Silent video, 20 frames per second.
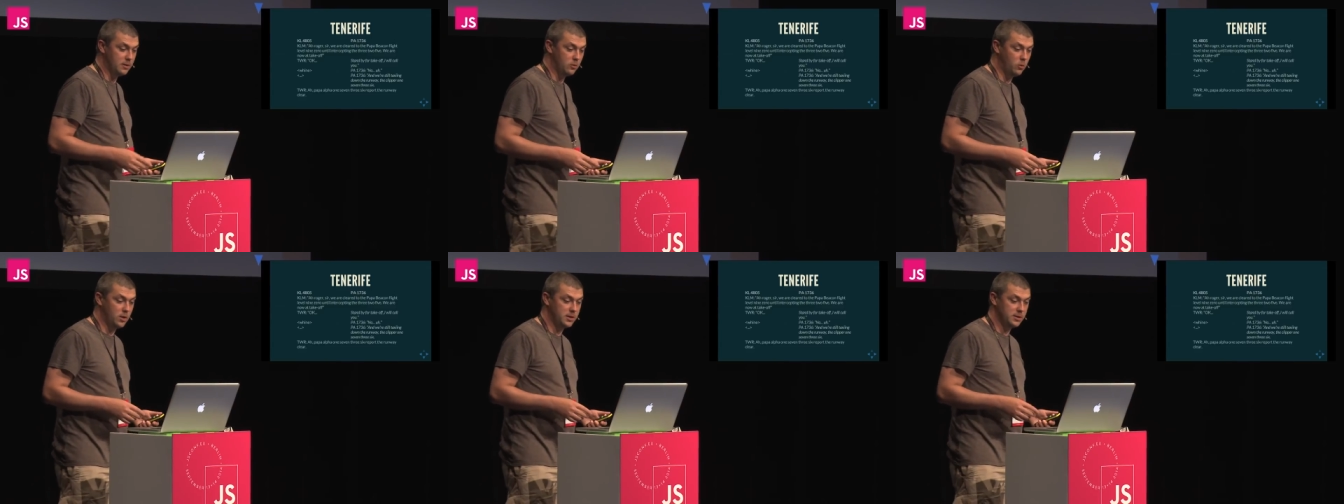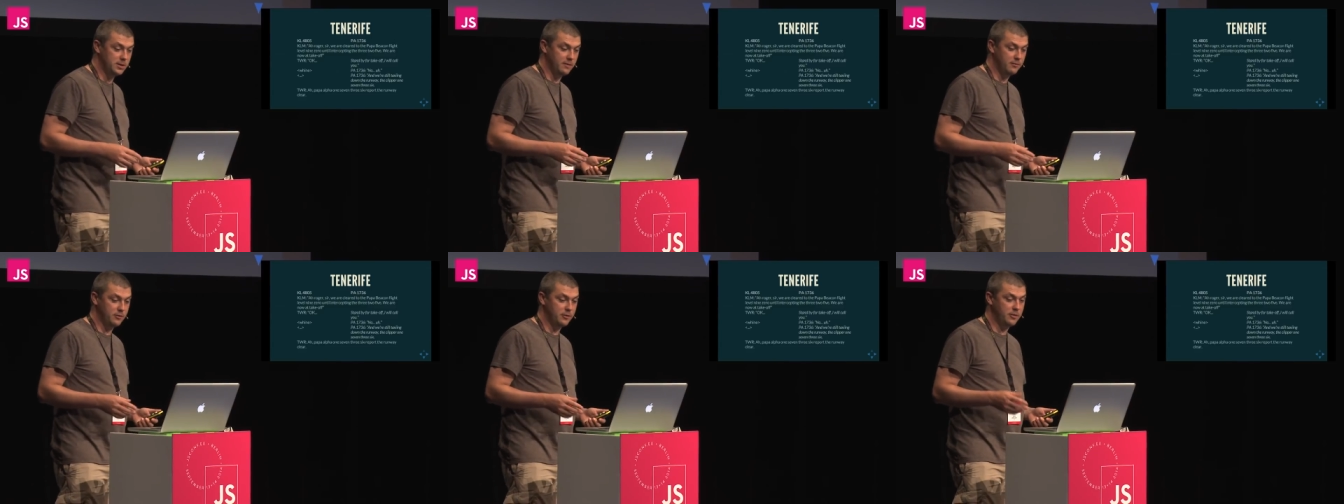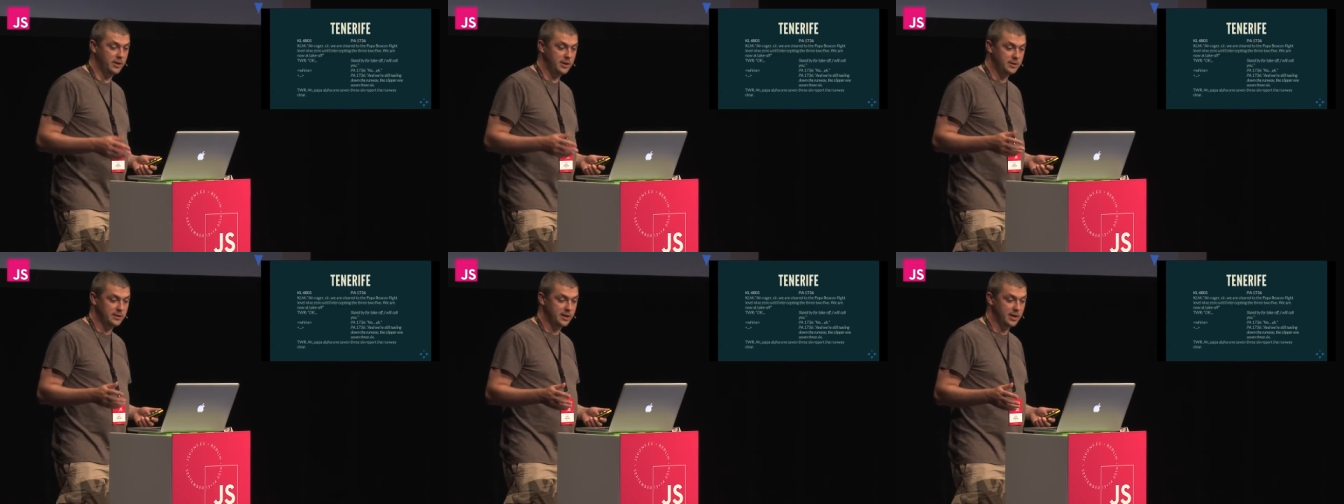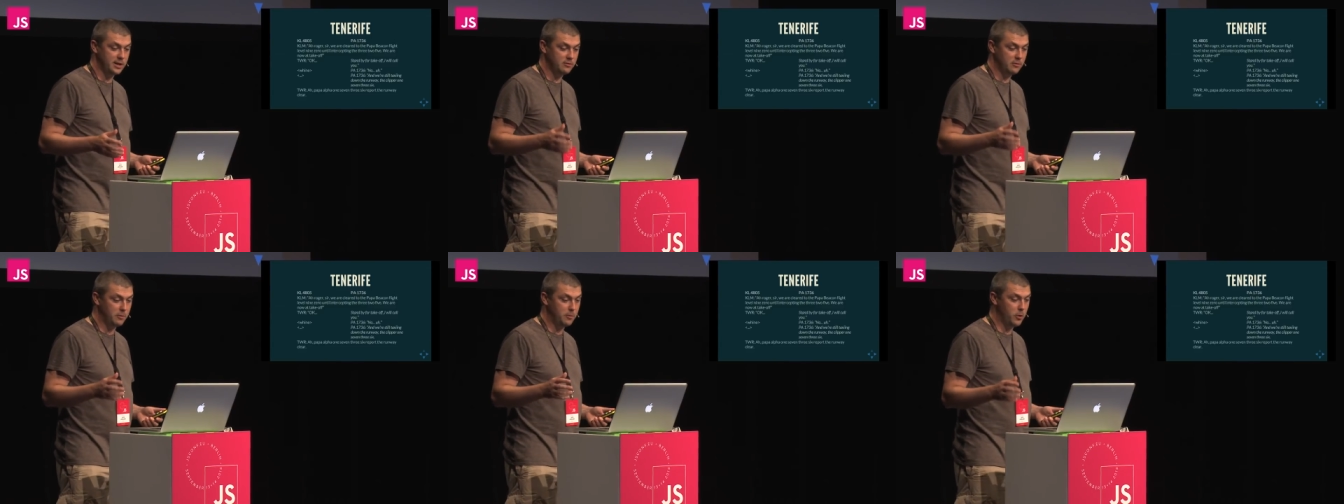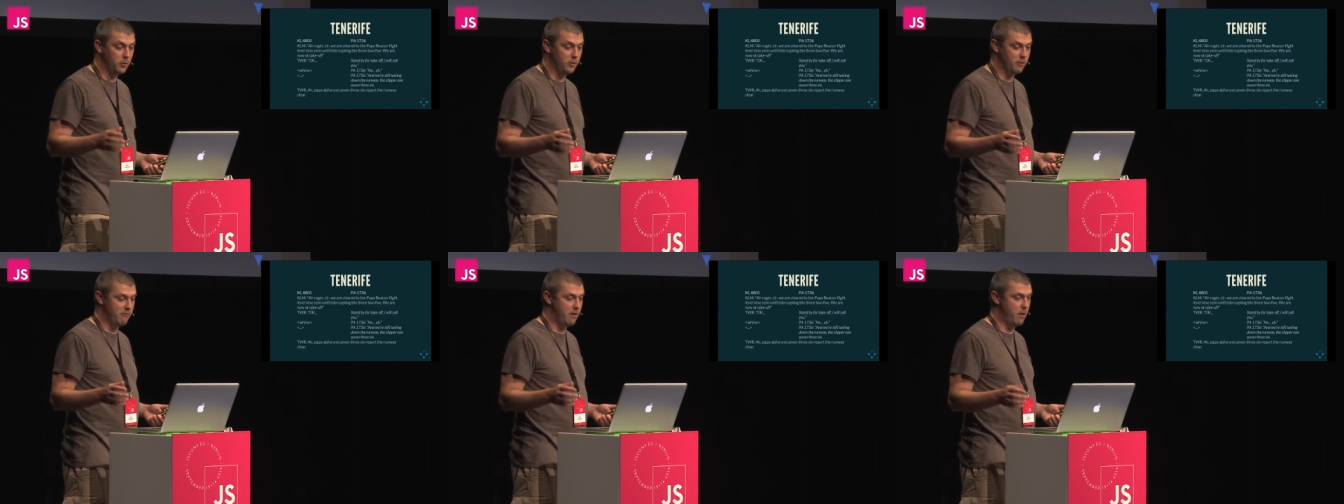1736
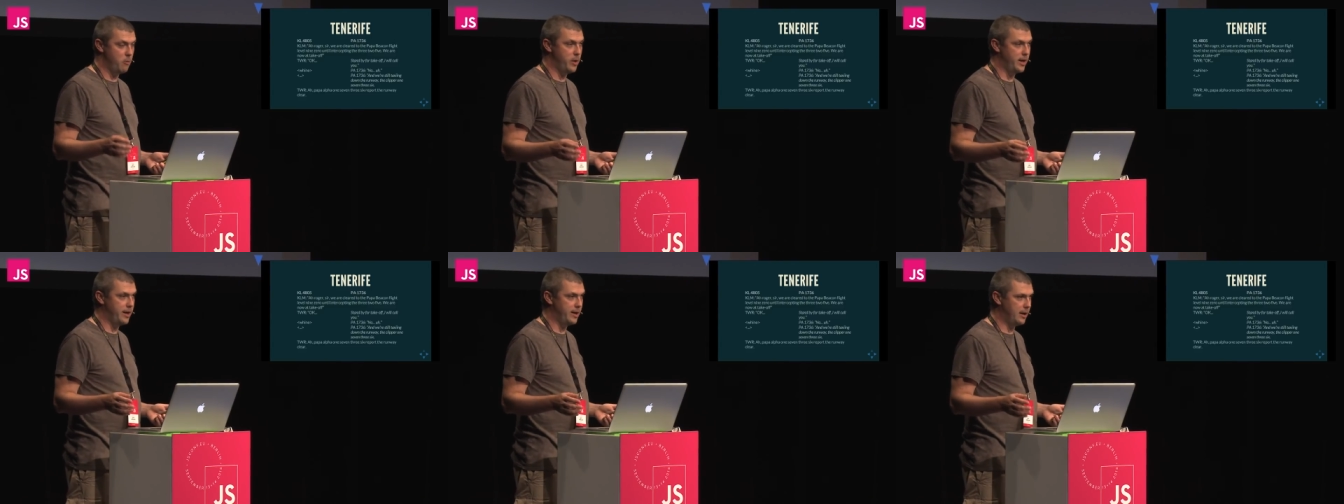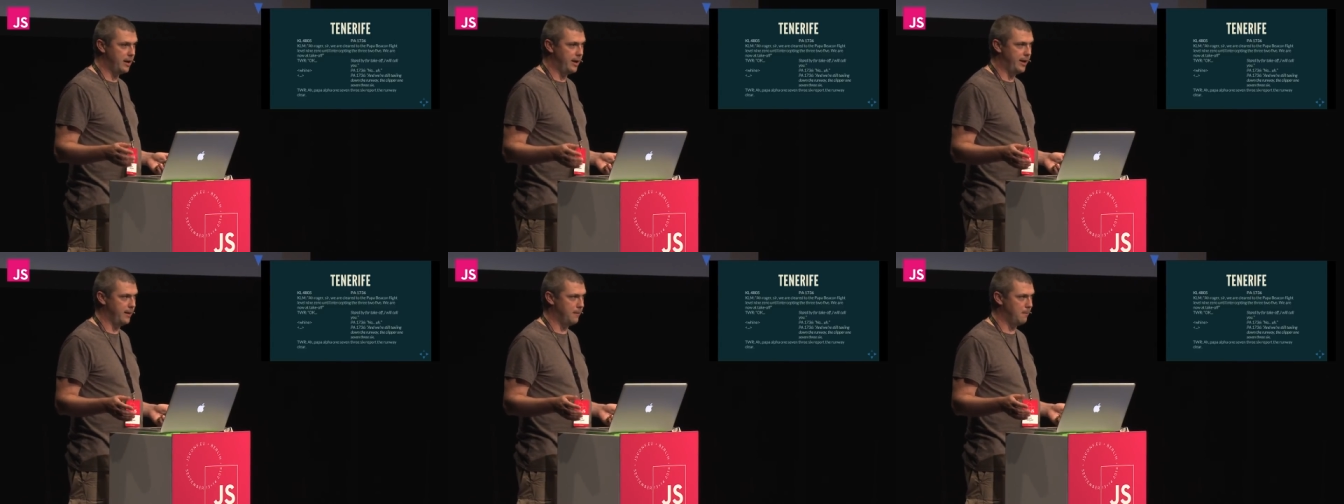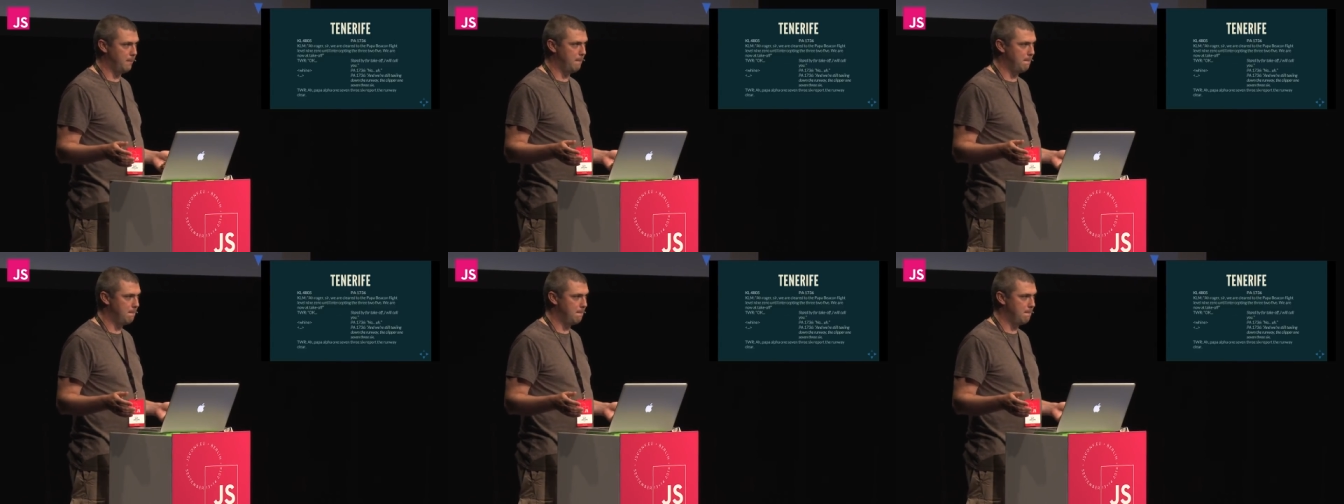report the runway clear.